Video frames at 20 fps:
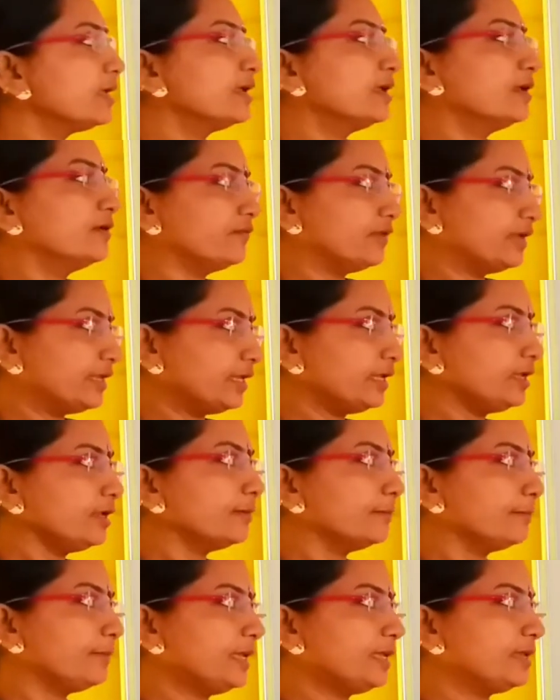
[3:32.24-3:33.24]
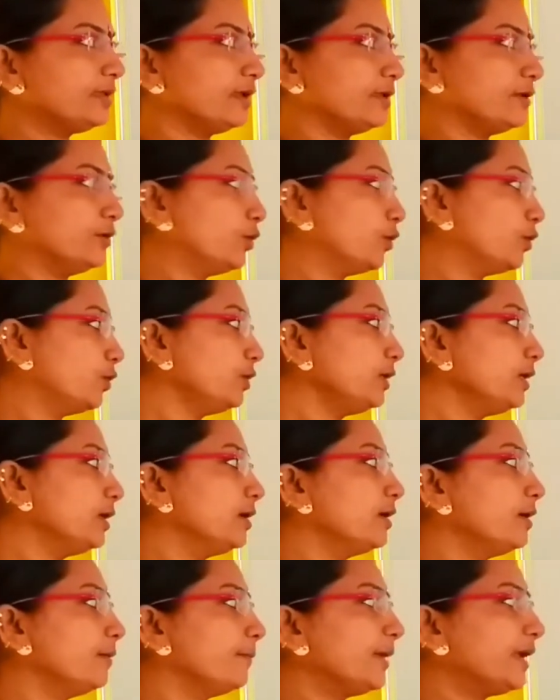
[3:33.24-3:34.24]
very big and hot,
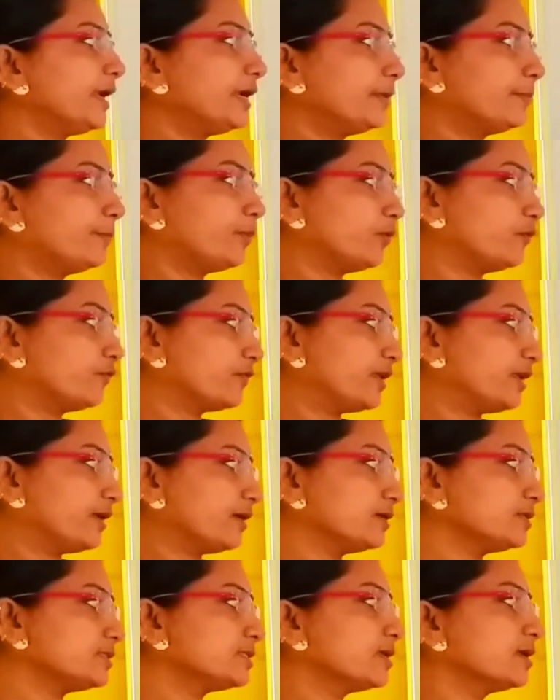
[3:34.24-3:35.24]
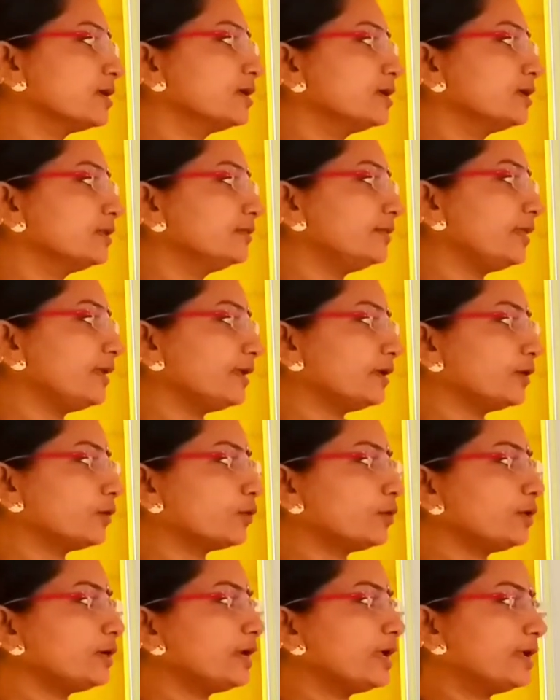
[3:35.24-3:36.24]
made up of gas, their own
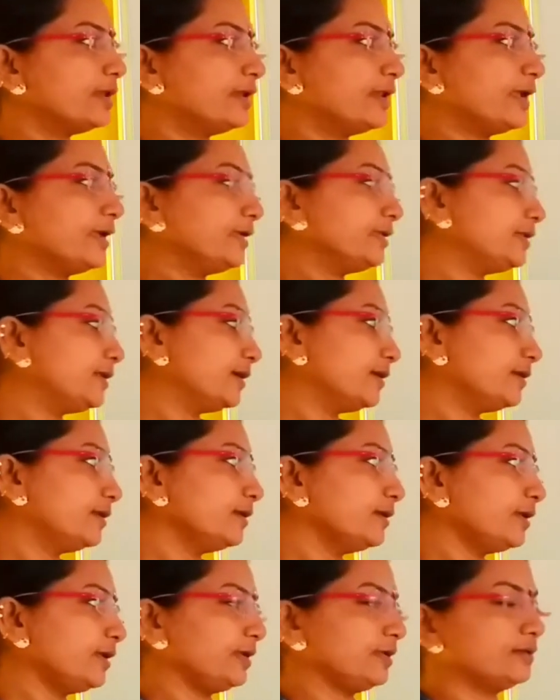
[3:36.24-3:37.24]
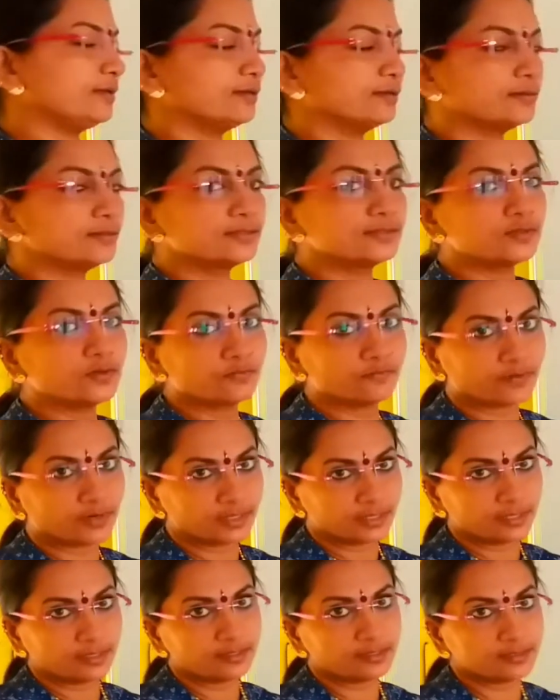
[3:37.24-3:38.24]
light and heat. So, what
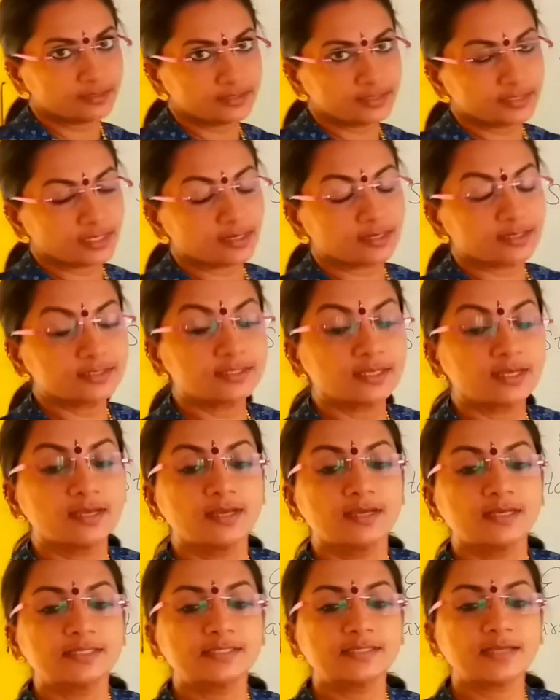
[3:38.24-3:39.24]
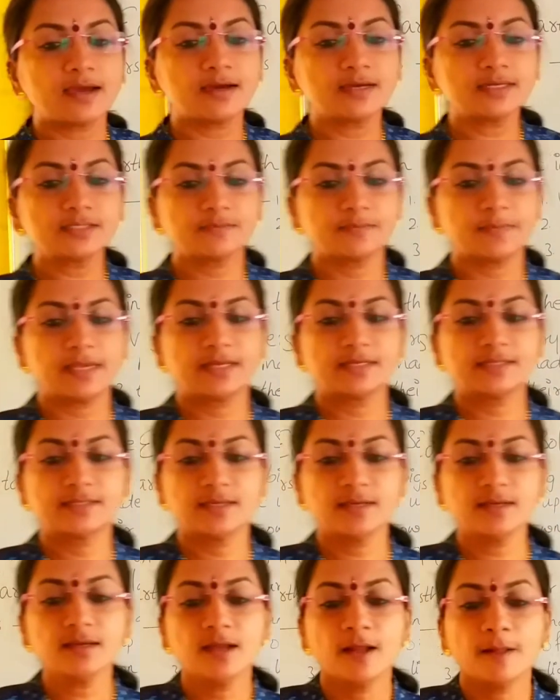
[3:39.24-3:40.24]
are stars? Stars means
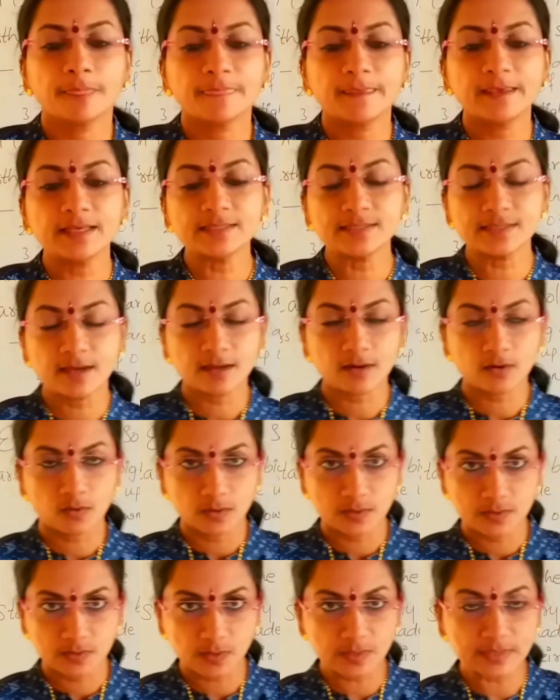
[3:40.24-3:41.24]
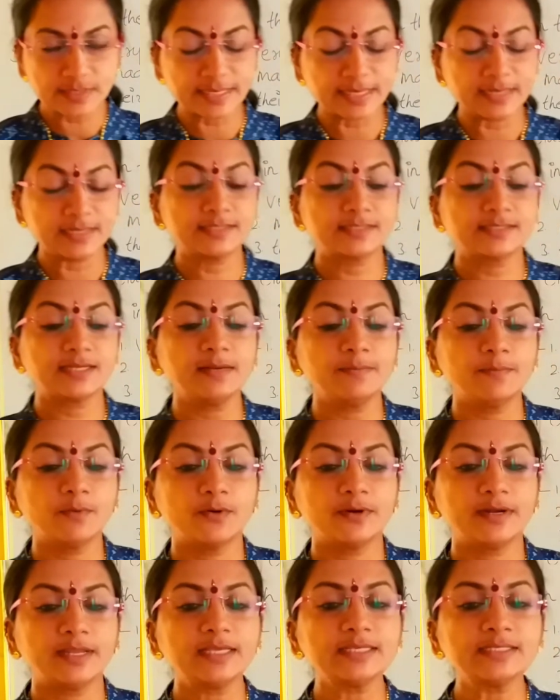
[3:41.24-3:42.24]
these are also celestial
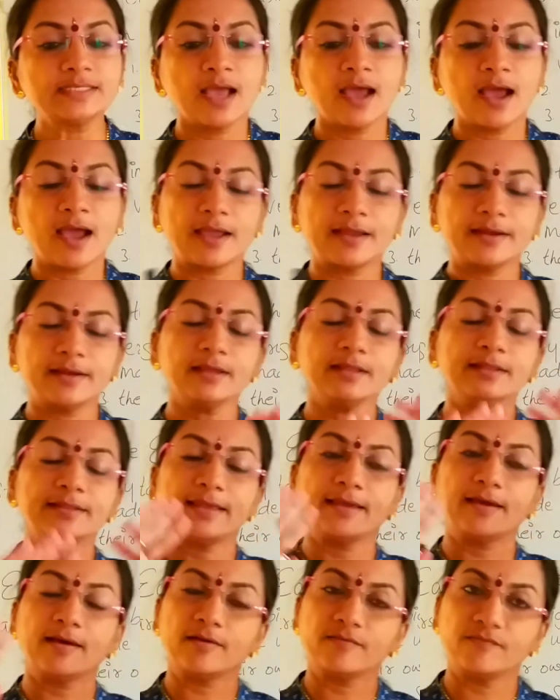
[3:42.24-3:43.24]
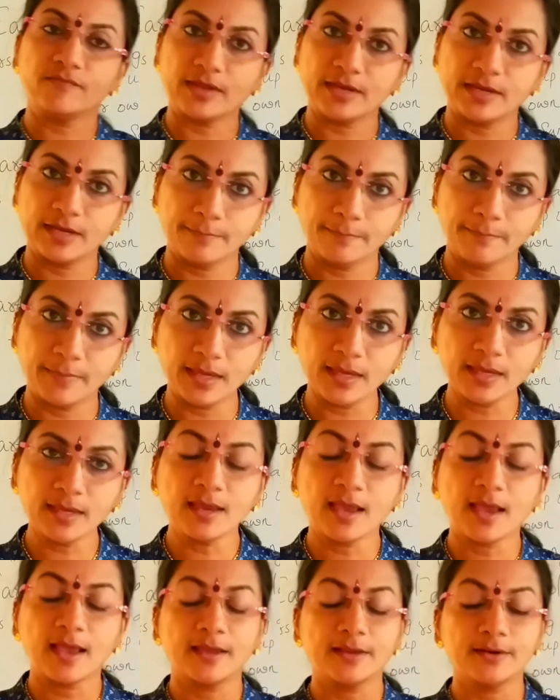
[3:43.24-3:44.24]
bodies and they are very big
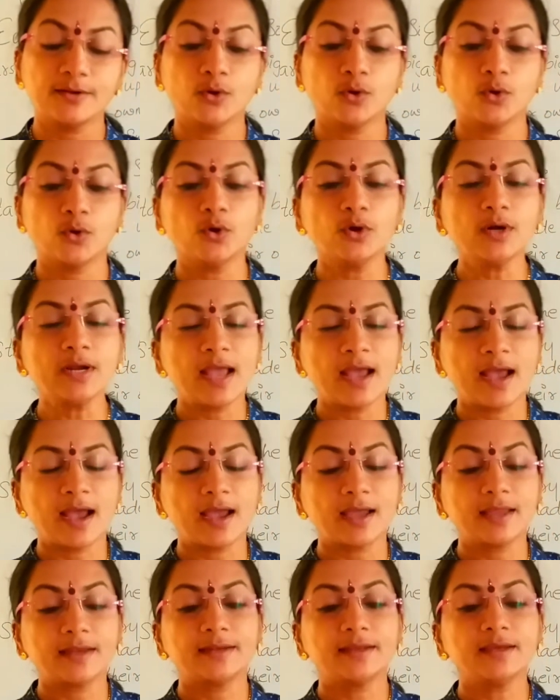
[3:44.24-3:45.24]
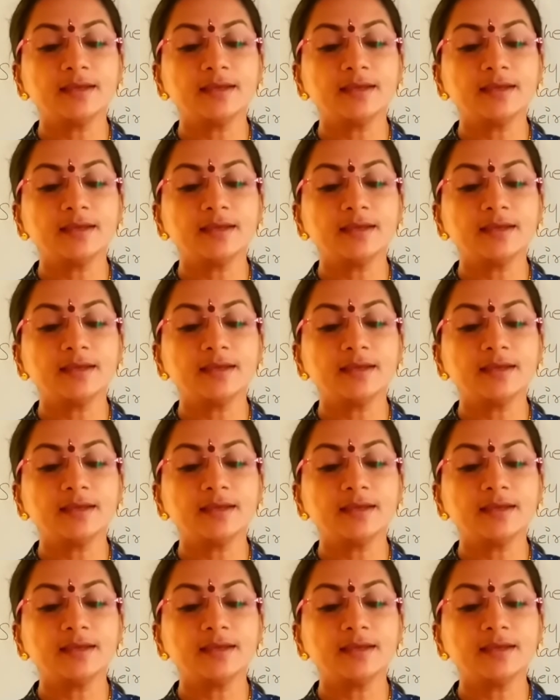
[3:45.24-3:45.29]
and hot and